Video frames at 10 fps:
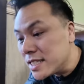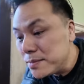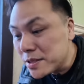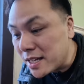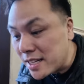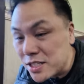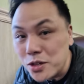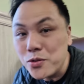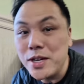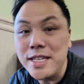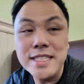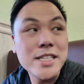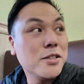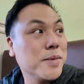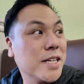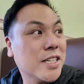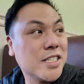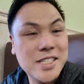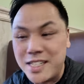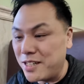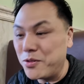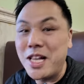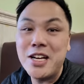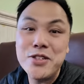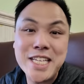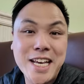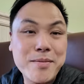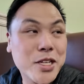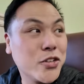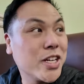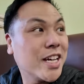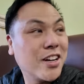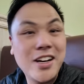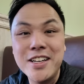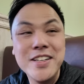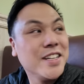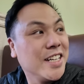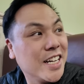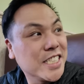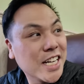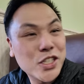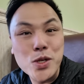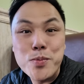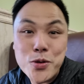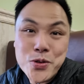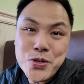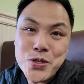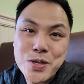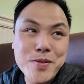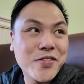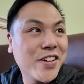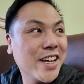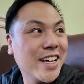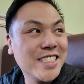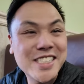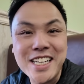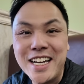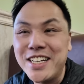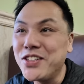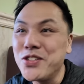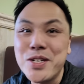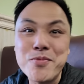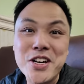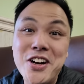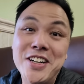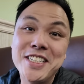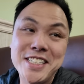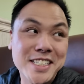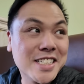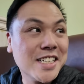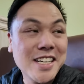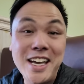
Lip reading: seems like it's a great deal, because while I was getting my drink, I got a chance to peruse the buffet and just kind of do some reconnaissance.